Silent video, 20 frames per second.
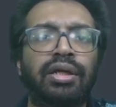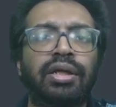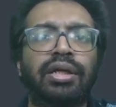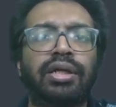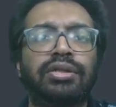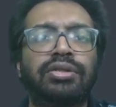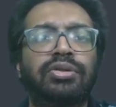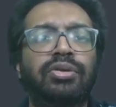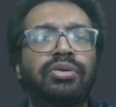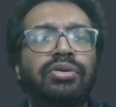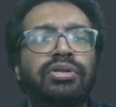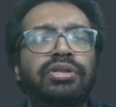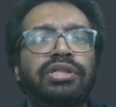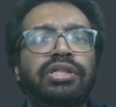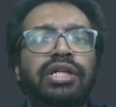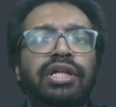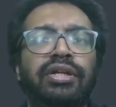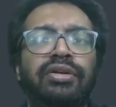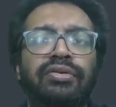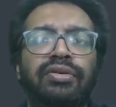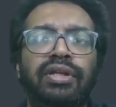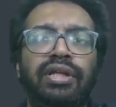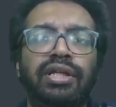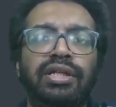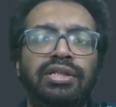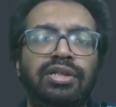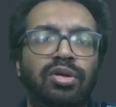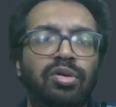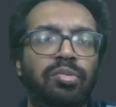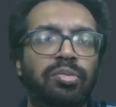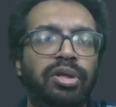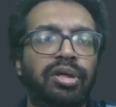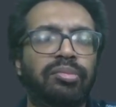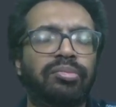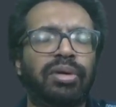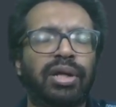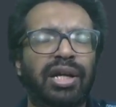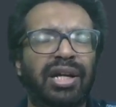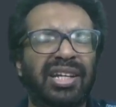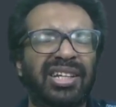It's going to check whether it's an opening
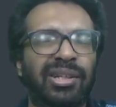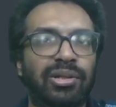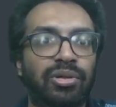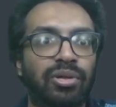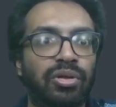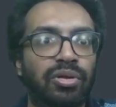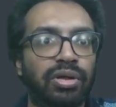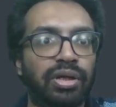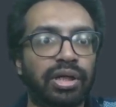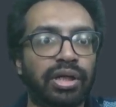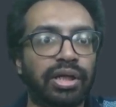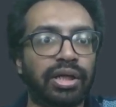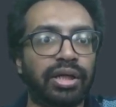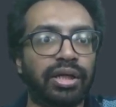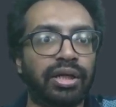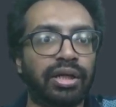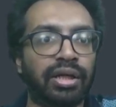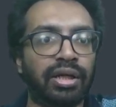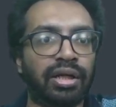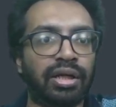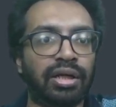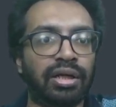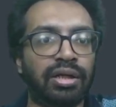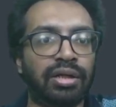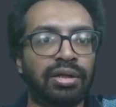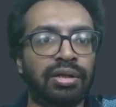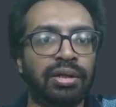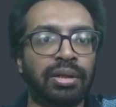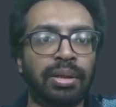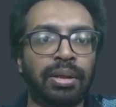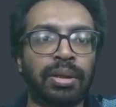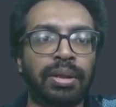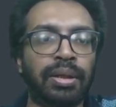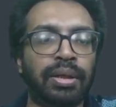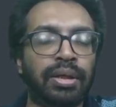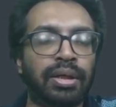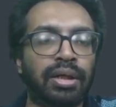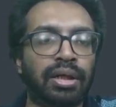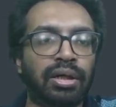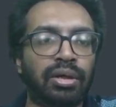bracket or not, and how
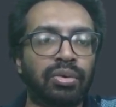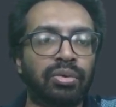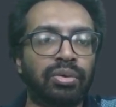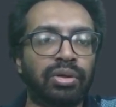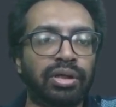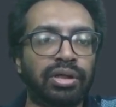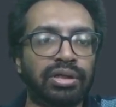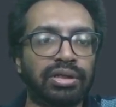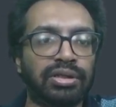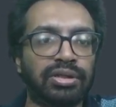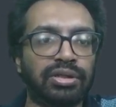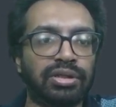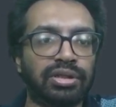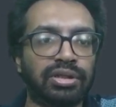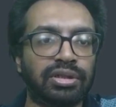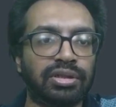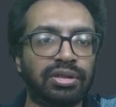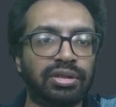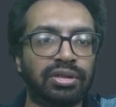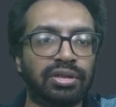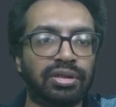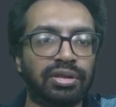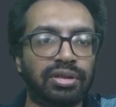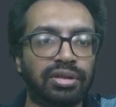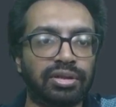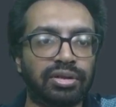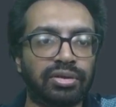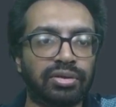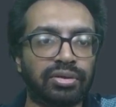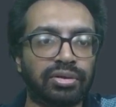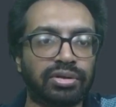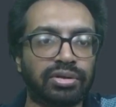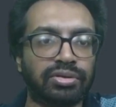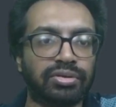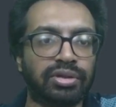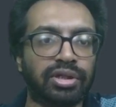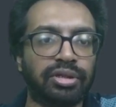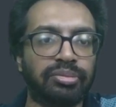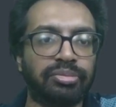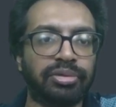does it. So
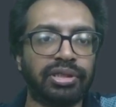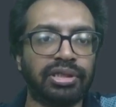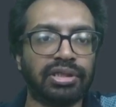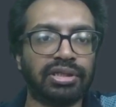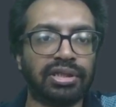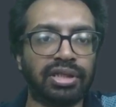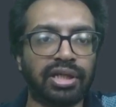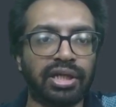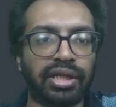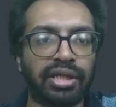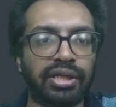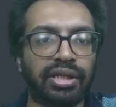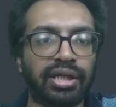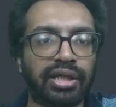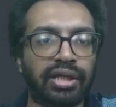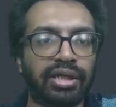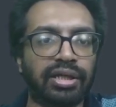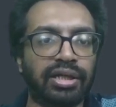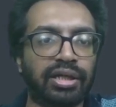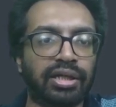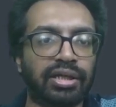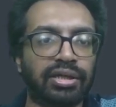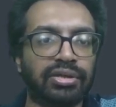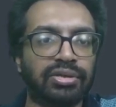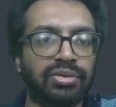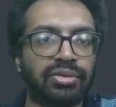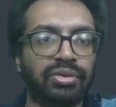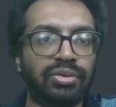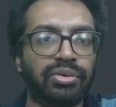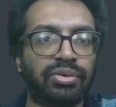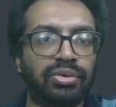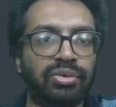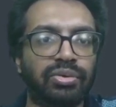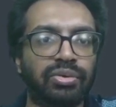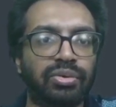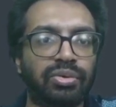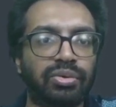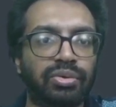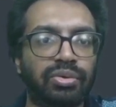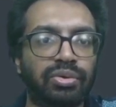let me just write that, and it's going to
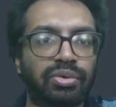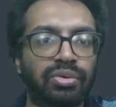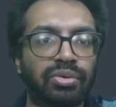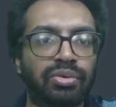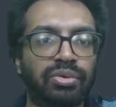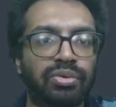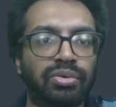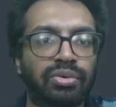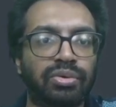go through.